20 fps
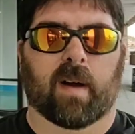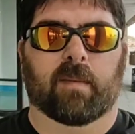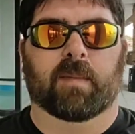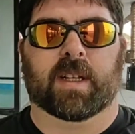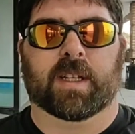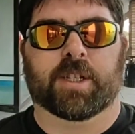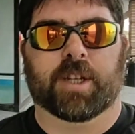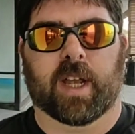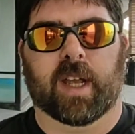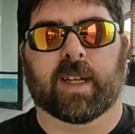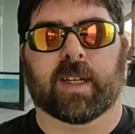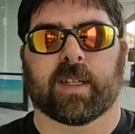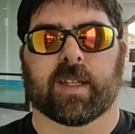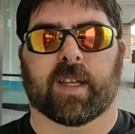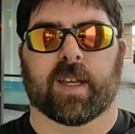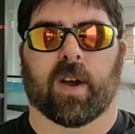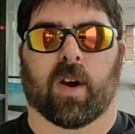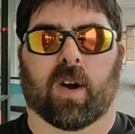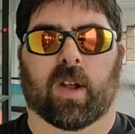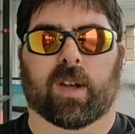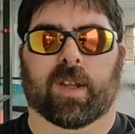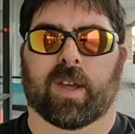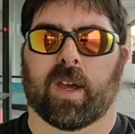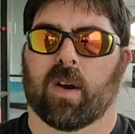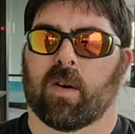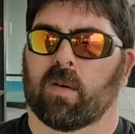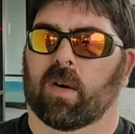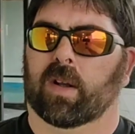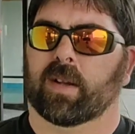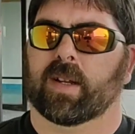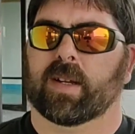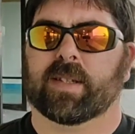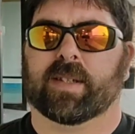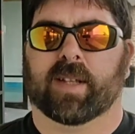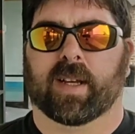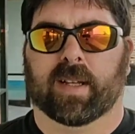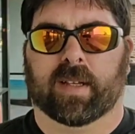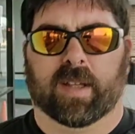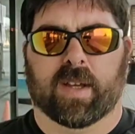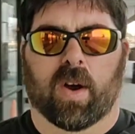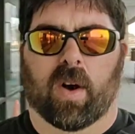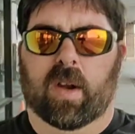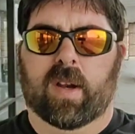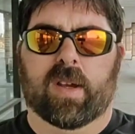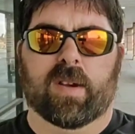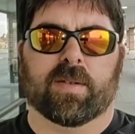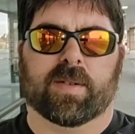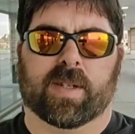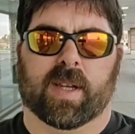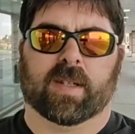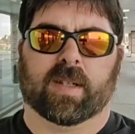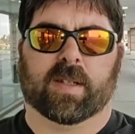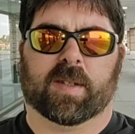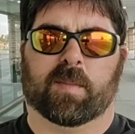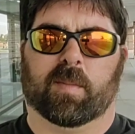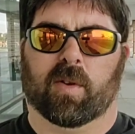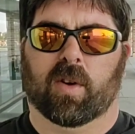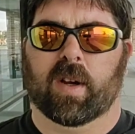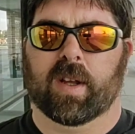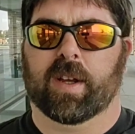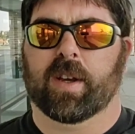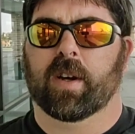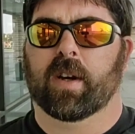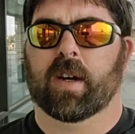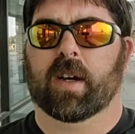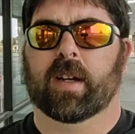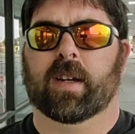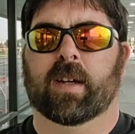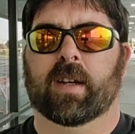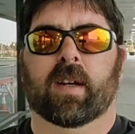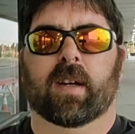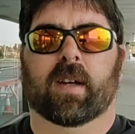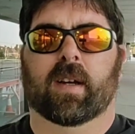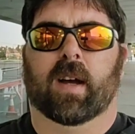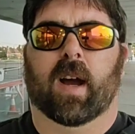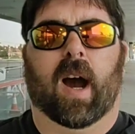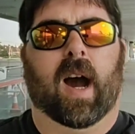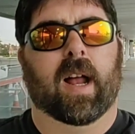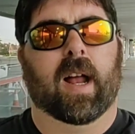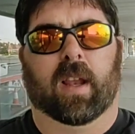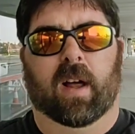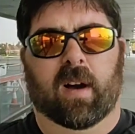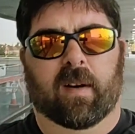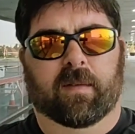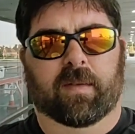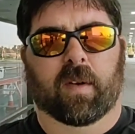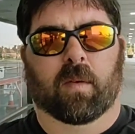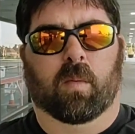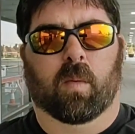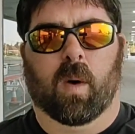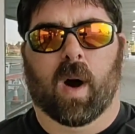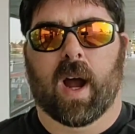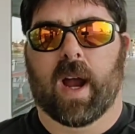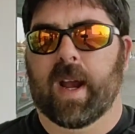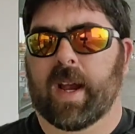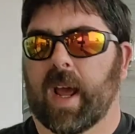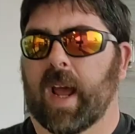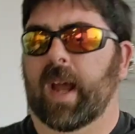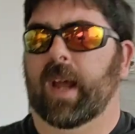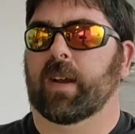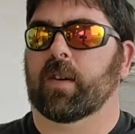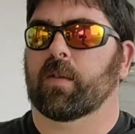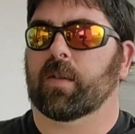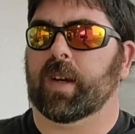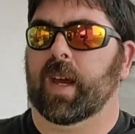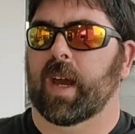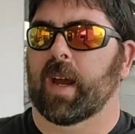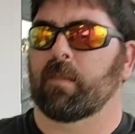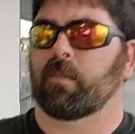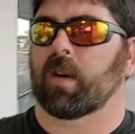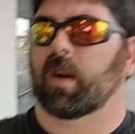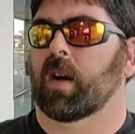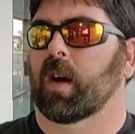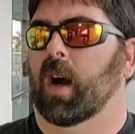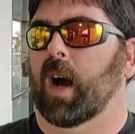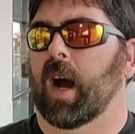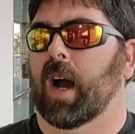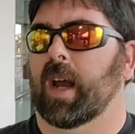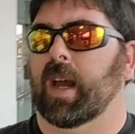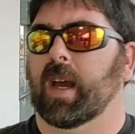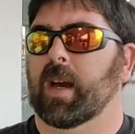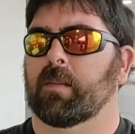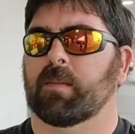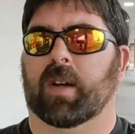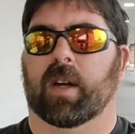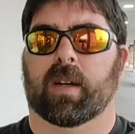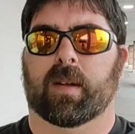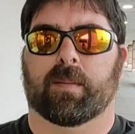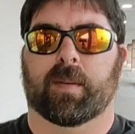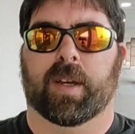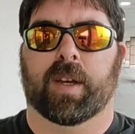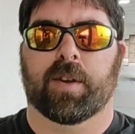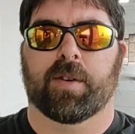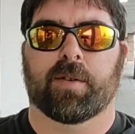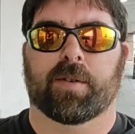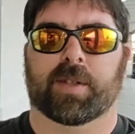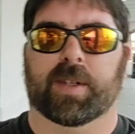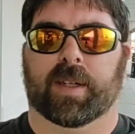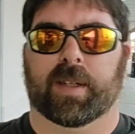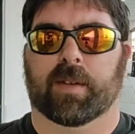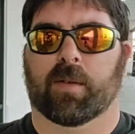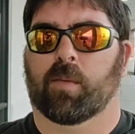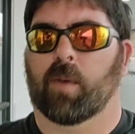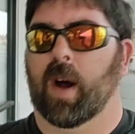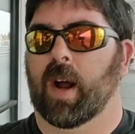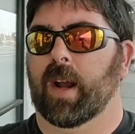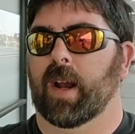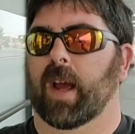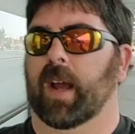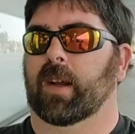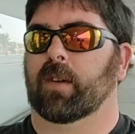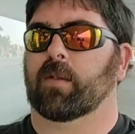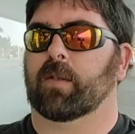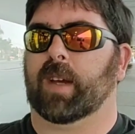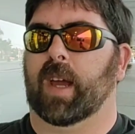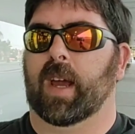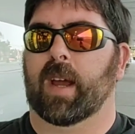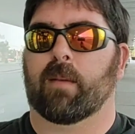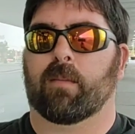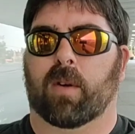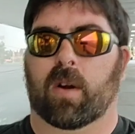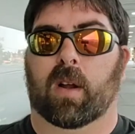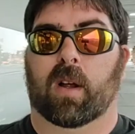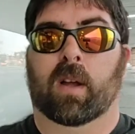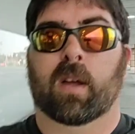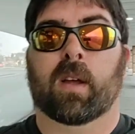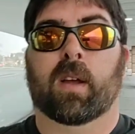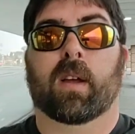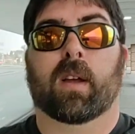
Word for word: I've been checking the audio on this thing. The audio sounds pretty good. I love the wide angle camera. I am going to be using the wide angle camera